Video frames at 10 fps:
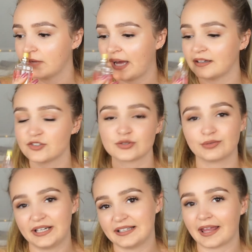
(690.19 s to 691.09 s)
And I just
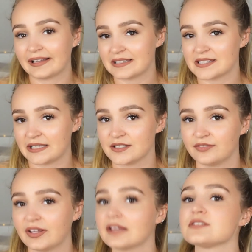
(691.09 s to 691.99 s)
really like the scent
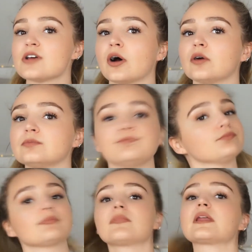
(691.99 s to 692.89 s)
of it, so
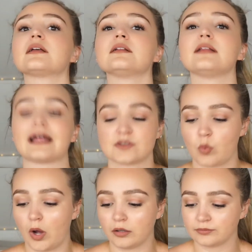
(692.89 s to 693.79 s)
that's
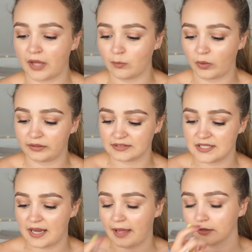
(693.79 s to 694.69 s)
what I'm wearing
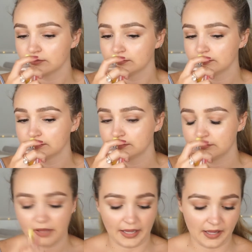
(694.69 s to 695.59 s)
today.
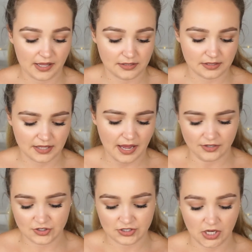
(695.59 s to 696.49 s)
And yeah,
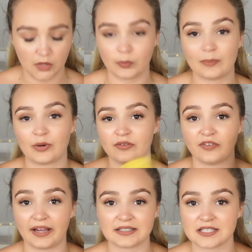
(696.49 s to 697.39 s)
I just thought it would be
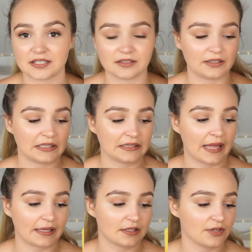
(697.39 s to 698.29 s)
perfect,
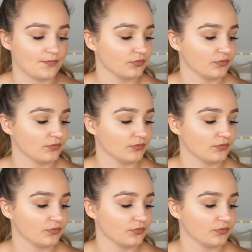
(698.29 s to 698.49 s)
like